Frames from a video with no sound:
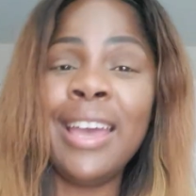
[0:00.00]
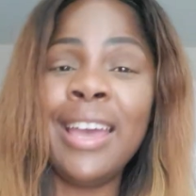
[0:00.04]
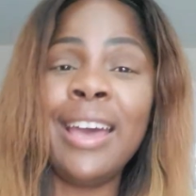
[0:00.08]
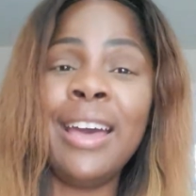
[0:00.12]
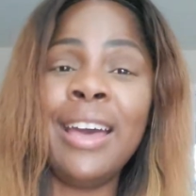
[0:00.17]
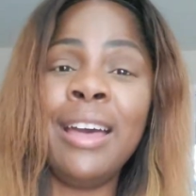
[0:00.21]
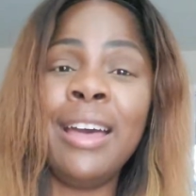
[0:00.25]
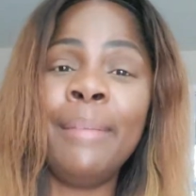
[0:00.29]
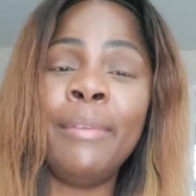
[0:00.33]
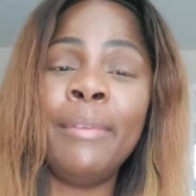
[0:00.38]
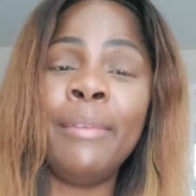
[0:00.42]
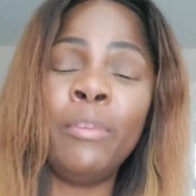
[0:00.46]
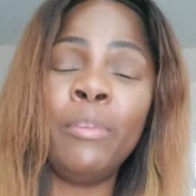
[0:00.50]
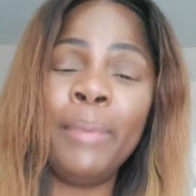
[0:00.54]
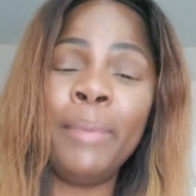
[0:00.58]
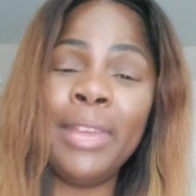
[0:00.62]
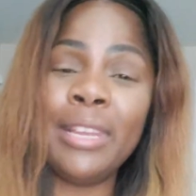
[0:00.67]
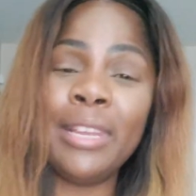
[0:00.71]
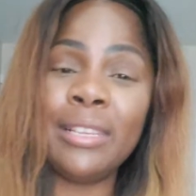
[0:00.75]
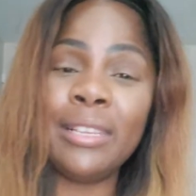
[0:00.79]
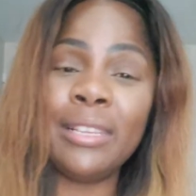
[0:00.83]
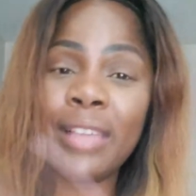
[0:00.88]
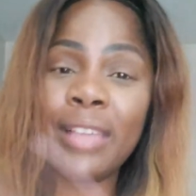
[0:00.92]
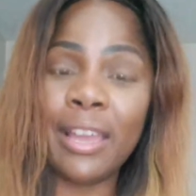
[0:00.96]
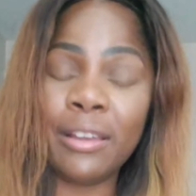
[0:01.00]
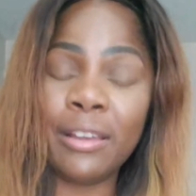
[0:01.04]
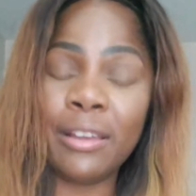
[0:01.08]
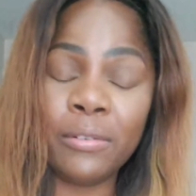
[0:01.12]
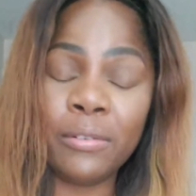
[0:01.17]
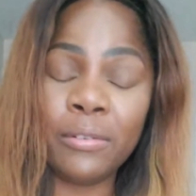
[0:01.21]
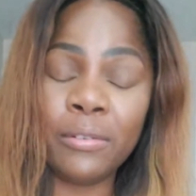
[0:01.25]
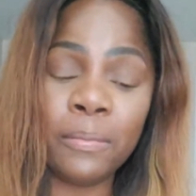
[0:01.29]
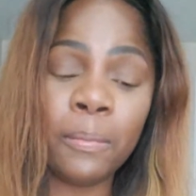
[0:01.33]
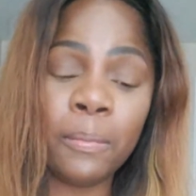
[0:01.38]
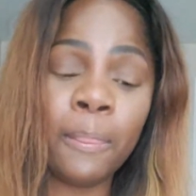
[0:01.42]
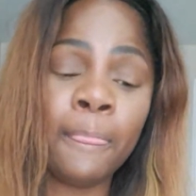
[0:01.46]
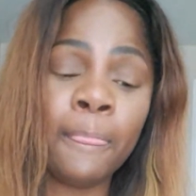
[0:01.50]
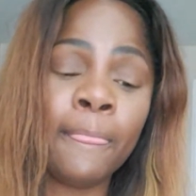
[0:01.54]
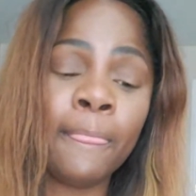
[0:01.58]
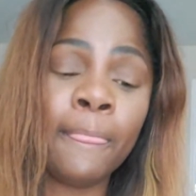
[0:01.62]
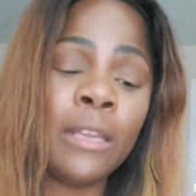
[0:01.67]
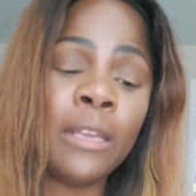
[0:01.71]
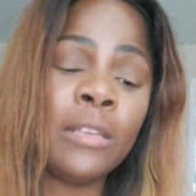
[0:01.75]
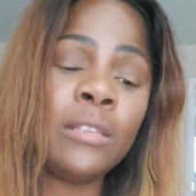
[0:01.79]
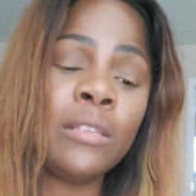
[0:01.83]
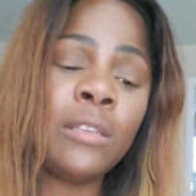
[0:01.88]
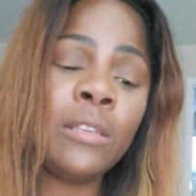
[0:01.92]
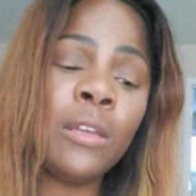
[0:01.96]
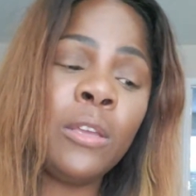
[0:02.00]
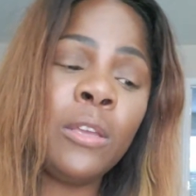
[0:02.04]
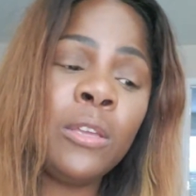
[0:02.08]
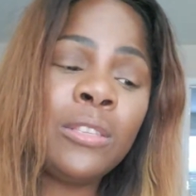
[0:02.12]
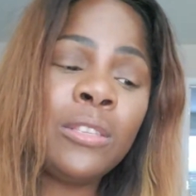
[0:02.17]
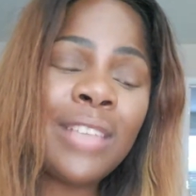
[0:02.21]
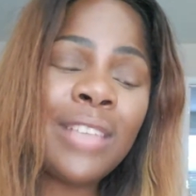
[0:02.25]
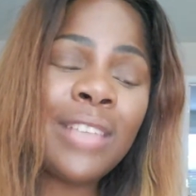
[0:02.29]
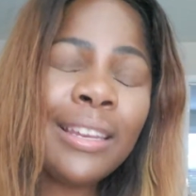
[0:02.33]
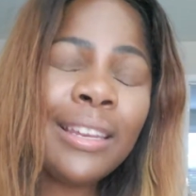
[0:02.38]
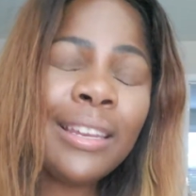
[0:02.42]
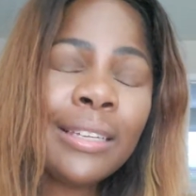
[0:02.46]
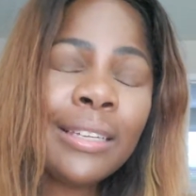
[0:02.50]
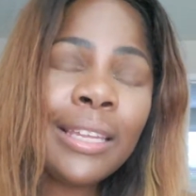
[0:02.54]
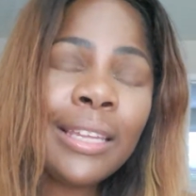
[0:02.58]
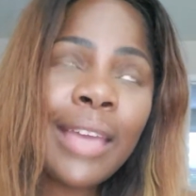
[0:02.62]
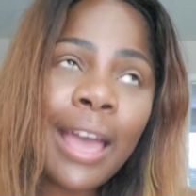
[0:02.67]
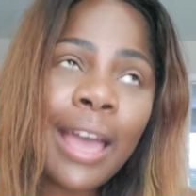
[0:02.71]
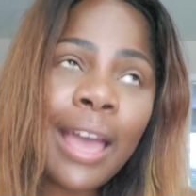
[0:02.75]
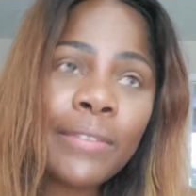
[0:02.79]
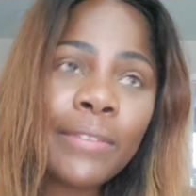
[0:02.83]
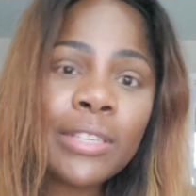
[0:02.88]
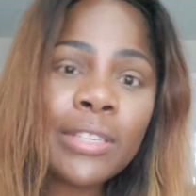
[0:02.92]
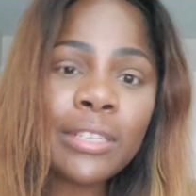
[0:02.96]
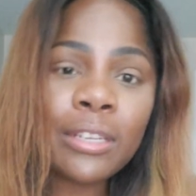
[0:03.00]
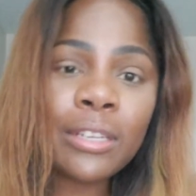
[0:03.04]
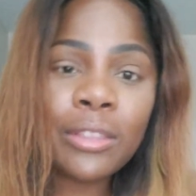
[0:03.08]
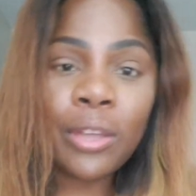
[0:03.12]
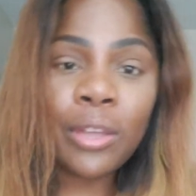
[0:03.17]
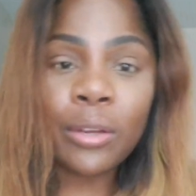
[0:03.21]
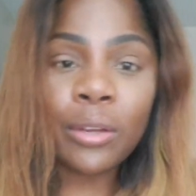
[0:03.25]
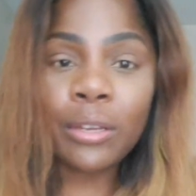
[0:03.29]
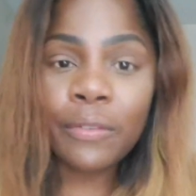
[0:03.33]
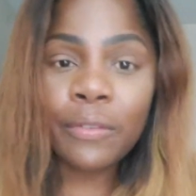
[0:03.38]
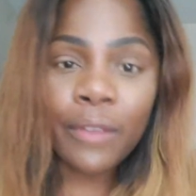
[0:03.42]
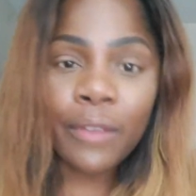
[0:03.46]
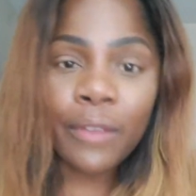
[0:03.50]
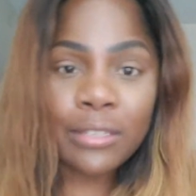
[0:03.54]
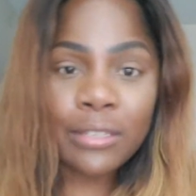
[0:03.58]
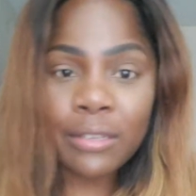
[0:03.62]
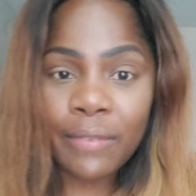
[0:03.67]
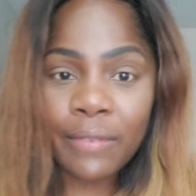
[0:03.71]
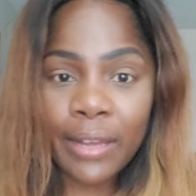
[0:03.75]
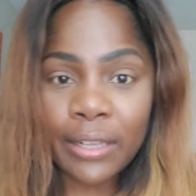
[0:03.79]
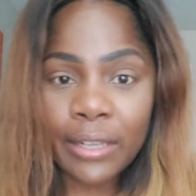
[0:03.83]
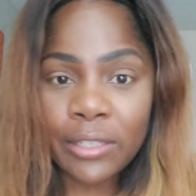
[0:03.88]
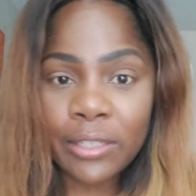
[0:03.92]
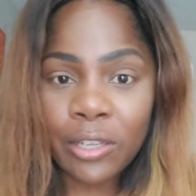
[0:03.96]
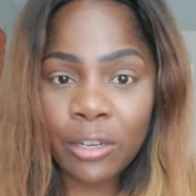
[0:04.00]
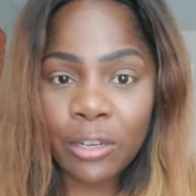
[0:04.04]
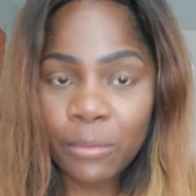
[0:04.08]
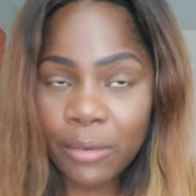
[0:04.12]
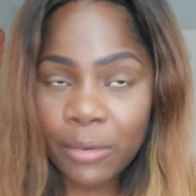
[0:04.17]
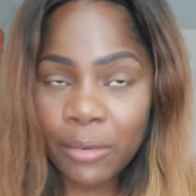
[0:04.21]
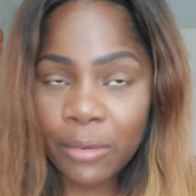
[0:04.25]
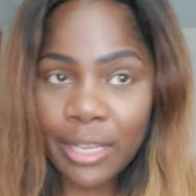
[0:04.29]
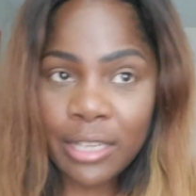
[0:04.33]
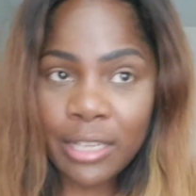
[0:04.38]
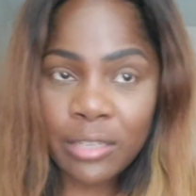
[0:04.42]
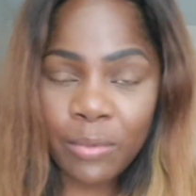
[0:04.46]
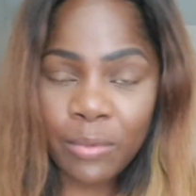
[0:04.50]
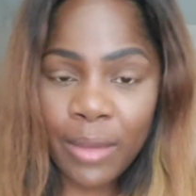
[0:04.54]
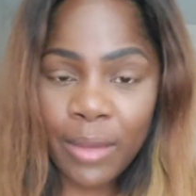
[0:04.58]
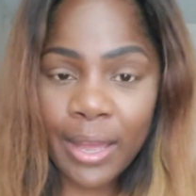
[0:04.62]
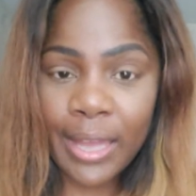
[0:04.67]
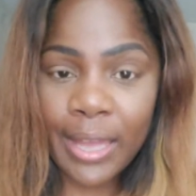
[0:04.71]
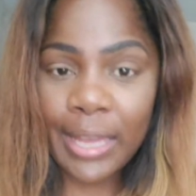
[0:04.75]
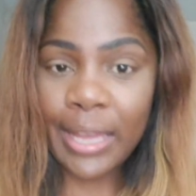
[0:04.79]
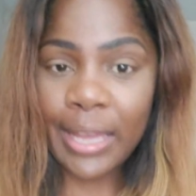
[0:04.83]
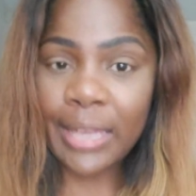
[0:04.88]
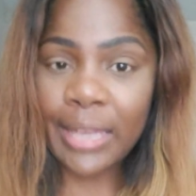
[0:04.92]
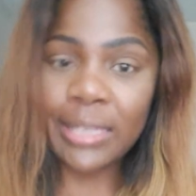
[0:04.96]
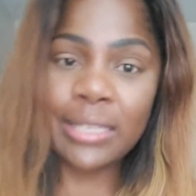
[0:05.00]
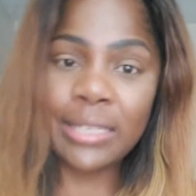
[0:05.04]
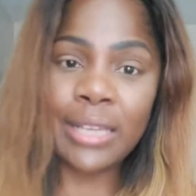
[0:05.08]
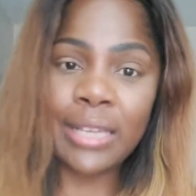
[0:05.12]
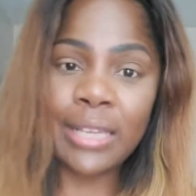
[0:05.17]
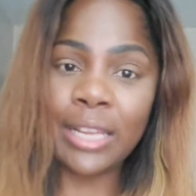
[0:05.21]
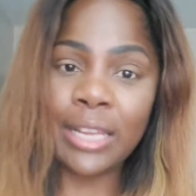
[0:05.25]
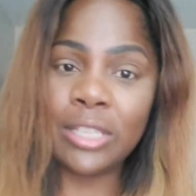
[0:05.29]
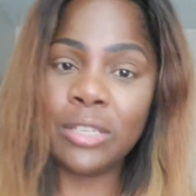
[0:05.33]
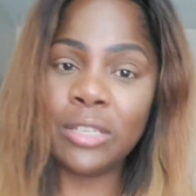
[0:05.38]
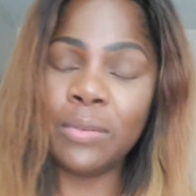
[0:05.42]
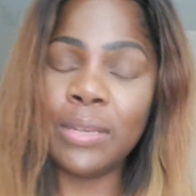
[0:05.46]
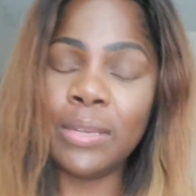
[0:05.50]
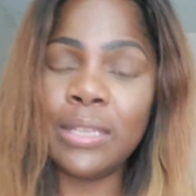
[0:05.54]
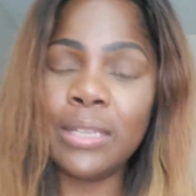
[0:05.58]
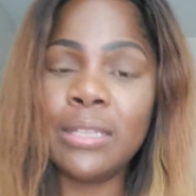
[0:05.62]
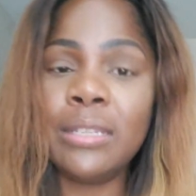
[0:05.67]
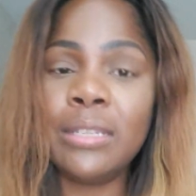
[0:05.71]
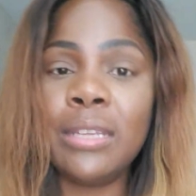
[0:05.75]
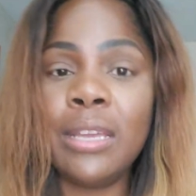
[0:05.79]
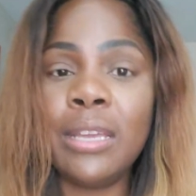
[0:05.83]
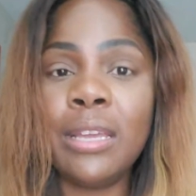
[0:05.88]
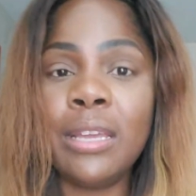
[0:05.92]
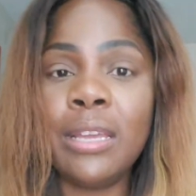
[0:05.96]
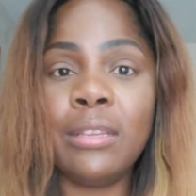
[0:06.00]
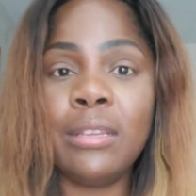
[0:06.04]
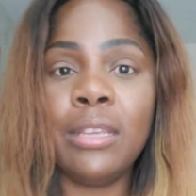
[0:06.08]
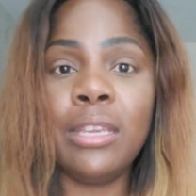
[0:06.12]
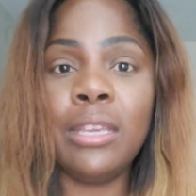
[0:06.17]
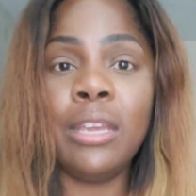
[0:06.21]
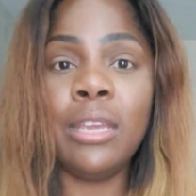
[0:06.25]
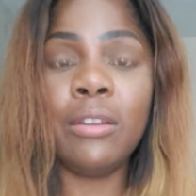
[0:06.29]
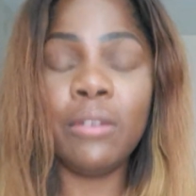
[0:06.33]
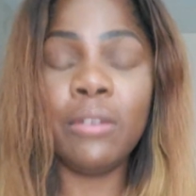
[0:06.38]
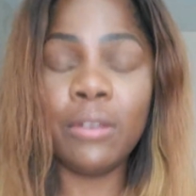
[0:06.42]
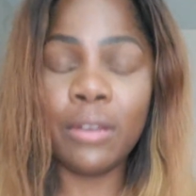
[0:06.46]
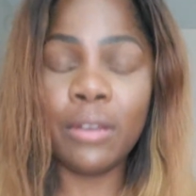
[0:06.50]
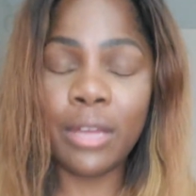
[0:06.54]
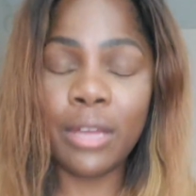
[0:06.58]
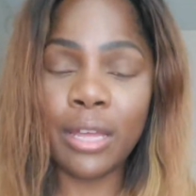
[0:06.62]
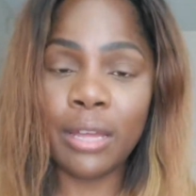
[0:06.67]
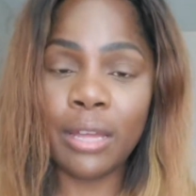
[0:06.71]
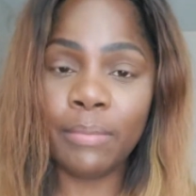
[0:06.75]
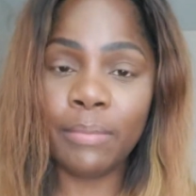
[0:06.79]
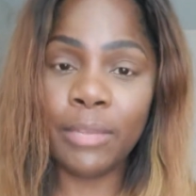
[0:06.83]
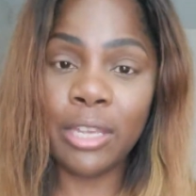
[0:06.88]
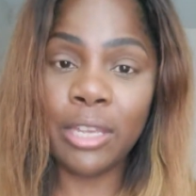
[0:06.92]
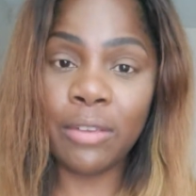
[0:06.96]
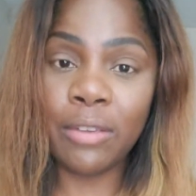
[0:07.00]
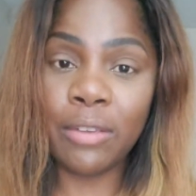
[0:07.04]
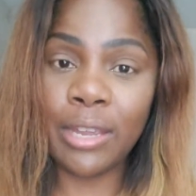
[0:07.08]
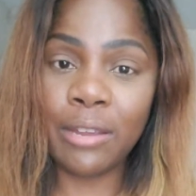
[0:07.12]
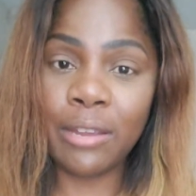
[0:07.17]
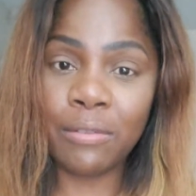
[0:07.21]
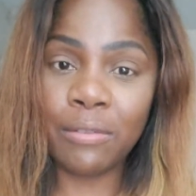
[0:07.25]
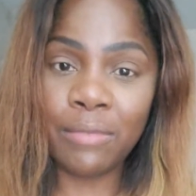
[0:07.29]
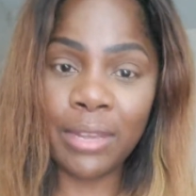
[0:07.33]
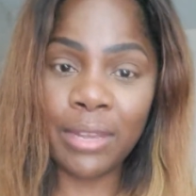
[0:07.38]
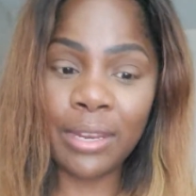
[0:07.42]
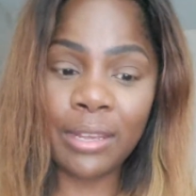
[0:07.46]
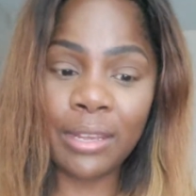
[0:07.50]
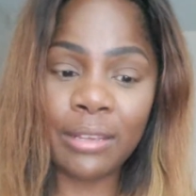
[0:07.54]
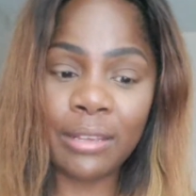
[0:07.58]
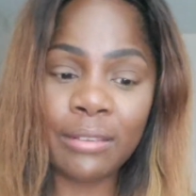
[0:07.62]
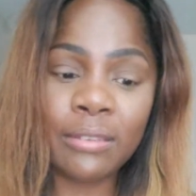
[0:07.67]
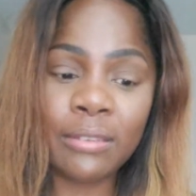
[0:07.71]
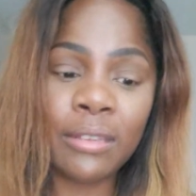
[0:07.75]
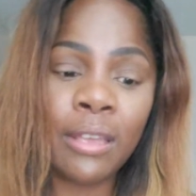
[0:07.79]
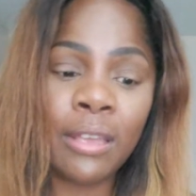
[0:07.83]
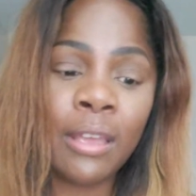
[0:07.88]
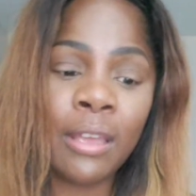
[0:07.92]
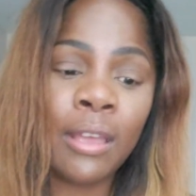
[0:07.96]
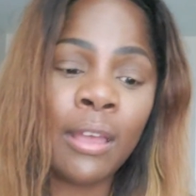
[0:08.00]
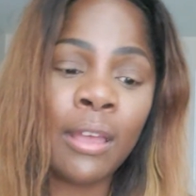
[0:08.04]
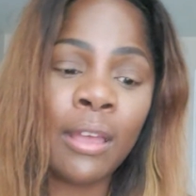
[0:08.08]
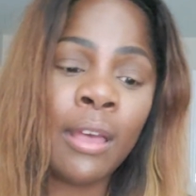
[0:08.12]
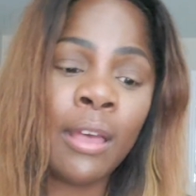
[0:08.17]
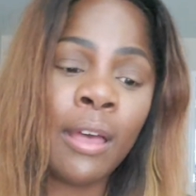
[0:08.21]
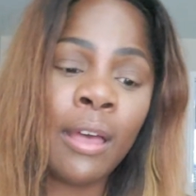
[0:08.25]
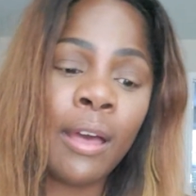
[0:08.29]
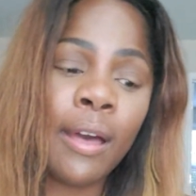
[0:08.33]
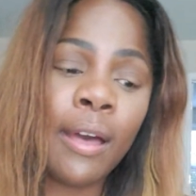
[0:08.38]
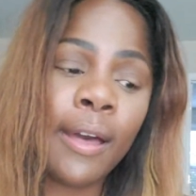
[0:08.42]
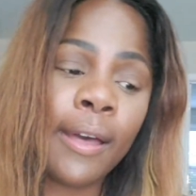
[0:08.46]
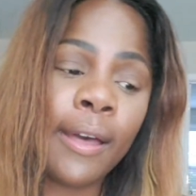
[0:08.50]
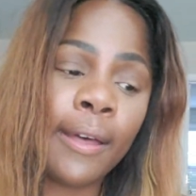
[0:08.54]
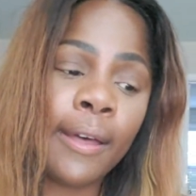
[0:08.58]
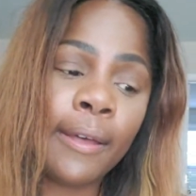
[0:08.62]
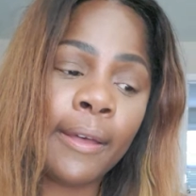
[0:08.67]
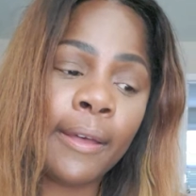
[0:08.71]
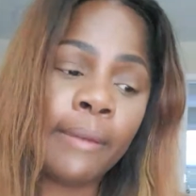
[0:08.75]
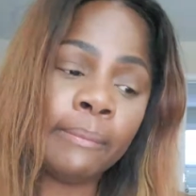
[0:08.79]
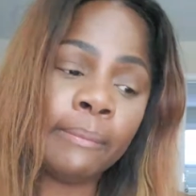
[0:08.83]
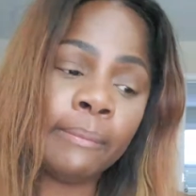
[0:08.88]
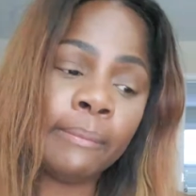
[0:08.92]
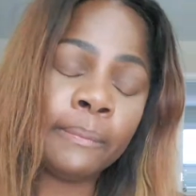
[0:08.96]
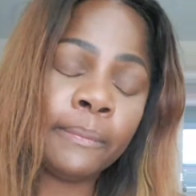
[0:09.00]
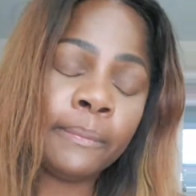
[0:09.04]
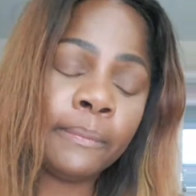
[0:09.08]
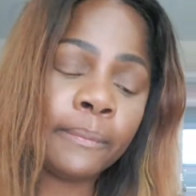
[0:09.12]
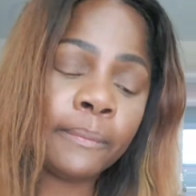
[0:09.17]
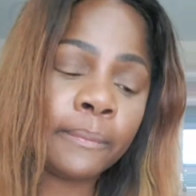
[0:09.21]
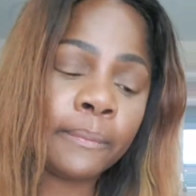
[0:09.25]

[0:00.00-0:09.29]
a repeated cycle. So you technically have until the 31st of October, and that's why I decided to extend the year end readings. Um,